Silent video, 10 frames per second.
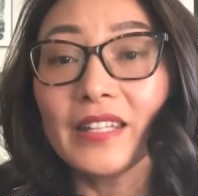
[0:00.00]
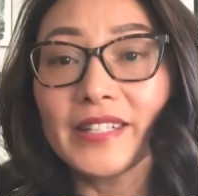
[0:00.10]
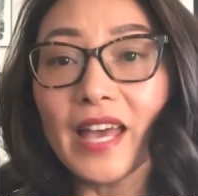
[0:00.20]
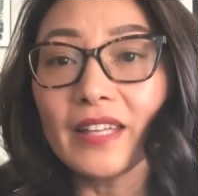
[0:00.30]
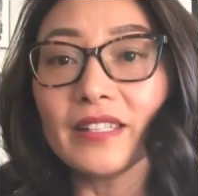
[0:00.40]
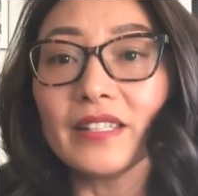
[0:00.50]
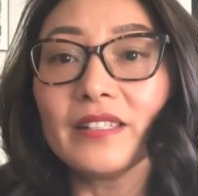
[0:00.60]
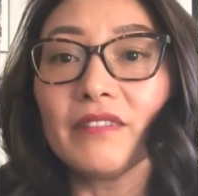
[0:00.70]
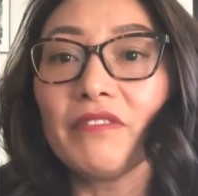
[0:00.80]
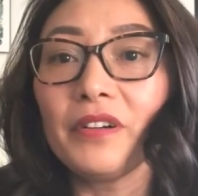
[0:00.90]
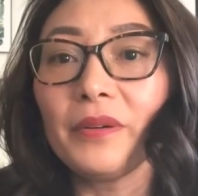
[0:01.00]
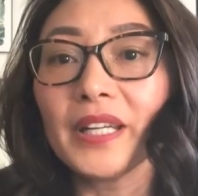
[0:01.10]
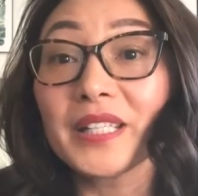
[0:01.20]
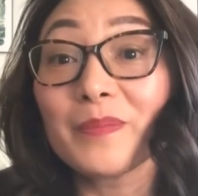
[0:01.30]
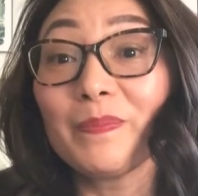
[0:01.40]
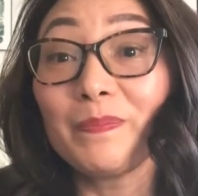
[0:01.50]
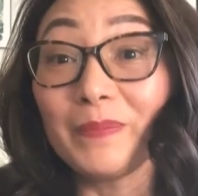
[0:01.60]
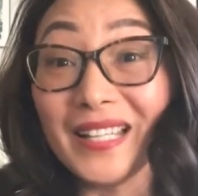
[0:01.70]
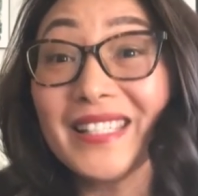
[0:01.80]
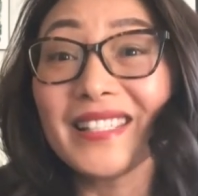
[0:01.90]
Debt is a very
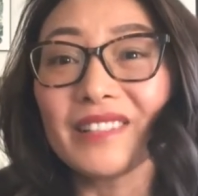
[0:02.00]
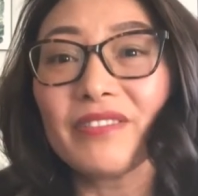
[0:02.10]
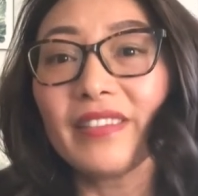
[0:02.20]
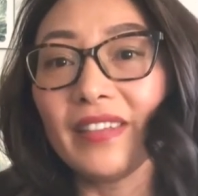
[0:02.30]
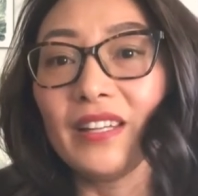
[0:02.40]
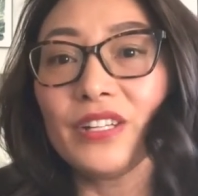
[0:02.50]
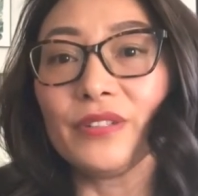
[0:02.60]
expensive thing